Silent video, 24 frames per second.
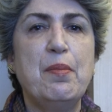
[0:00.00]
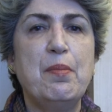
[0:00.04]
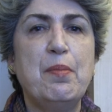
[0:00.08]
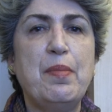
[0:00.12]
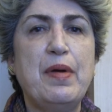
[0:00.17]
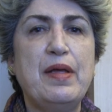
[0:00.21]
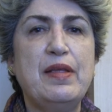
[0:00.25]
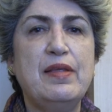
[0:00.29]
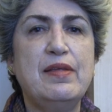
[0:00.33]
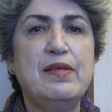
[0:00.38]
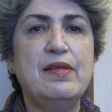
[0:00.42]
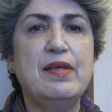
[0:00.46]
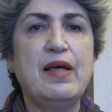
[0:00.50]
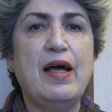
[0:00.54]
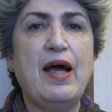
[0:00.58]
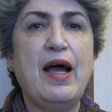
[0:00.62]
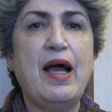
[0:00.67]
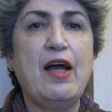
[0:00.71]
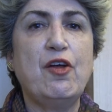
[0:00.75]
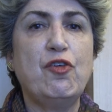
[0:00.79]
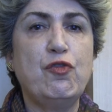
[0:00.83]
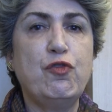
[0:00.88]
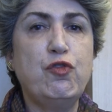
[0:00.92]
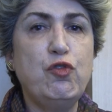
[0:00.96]
but
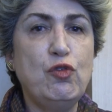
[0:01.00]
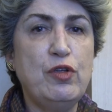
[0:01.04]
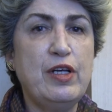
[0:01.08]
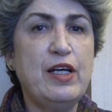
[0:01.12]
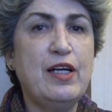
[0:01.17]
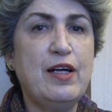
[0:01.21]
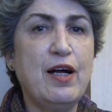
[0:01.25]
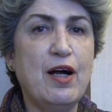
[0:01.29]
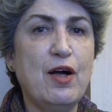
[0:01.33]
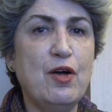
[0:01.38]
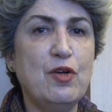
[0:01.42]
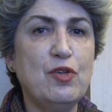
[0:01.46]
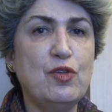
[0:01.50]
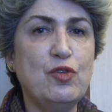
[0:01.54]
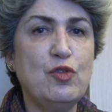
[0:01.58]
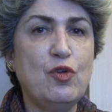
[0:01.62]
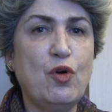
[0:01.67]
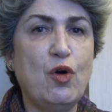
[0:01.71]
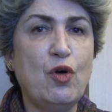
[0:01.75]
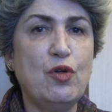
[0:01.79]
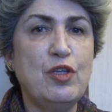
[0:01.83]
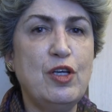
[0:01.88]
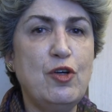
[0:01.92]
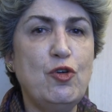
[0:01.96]
I fully count
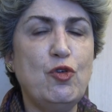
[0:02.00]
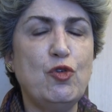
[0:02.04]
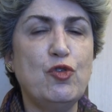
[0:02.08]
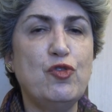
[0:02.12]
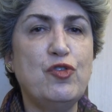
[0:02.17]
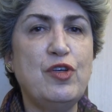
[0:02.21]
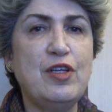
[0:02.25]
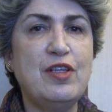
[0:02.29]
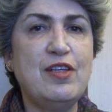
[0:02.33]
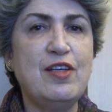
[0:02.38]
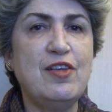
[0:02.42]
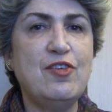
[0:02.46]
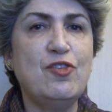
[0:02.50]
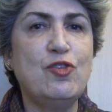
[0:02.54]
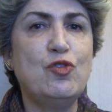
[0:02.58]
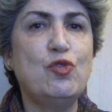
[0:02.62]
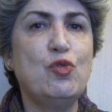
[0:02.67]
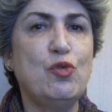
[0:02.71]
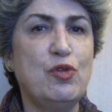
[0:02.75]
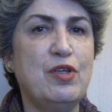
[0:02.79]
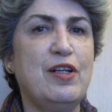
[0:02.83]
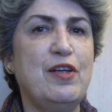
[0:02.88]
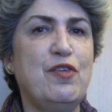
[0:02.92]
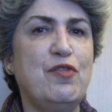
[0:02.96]
on Eurocities
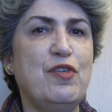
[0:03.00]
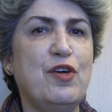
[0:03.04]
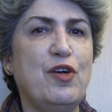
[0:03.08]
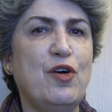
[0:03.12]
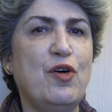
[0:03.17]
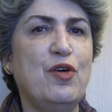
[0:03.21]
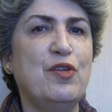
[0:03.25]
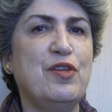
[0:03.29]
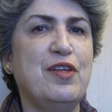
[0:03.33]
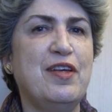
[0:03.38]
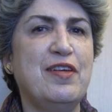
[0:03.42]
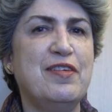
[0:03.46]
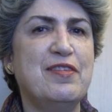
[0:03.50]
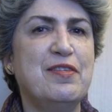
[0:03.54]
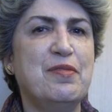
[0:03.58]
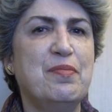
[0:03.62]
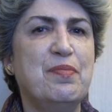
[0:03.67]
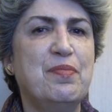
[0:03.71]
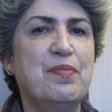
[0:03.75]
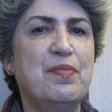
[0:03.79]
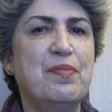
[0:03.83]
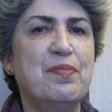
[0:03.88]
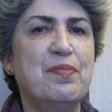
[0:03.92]
to deliver on this.